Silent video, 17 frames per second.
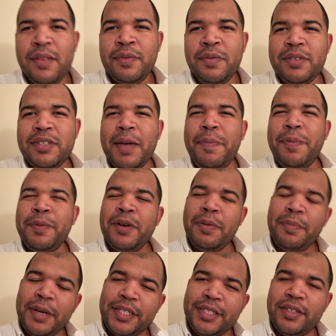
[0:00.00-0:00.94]
What type of a
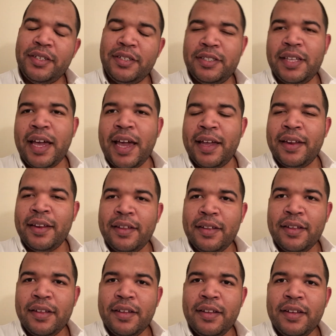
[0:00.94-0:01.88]
commissioner is
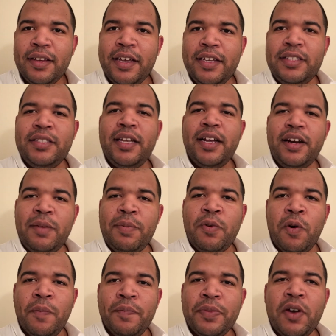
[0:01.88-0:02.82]
that? He's
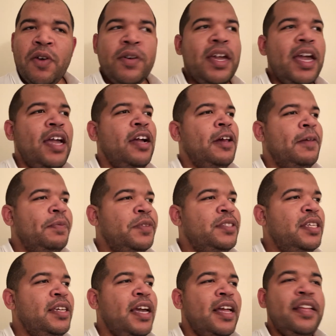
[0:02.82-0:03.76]
terrible. Okay,
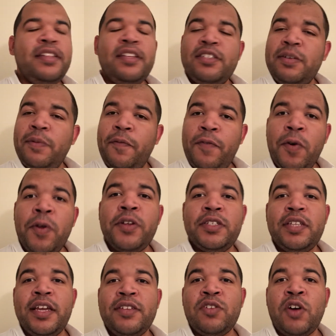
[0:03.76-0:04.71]
Zeke Elliott did some foolish
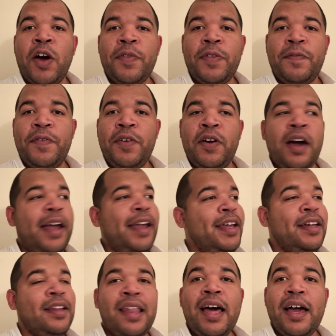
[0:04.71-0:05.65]
things off the field. I
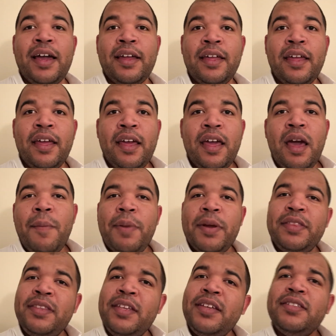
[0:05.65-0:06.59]
ain't going to lie.
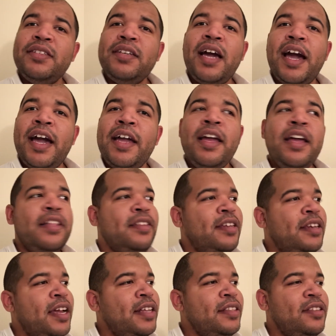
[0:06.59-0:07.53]
But this guy
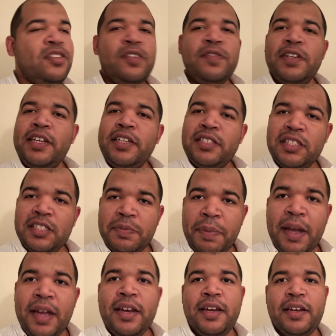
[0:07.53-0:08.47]
did not deserve to get
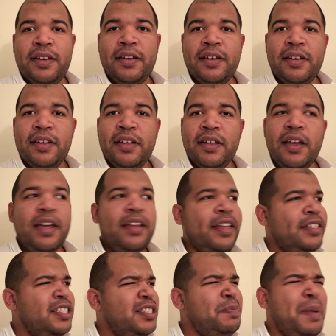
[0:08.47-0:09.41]
suspended. And
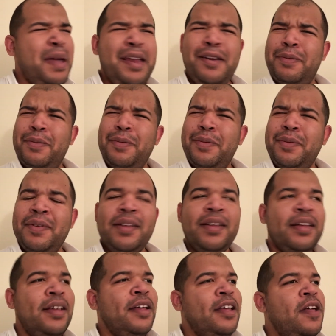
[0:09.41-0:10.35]
they suspended
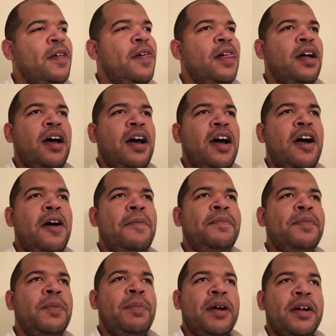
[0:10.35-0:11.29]
him.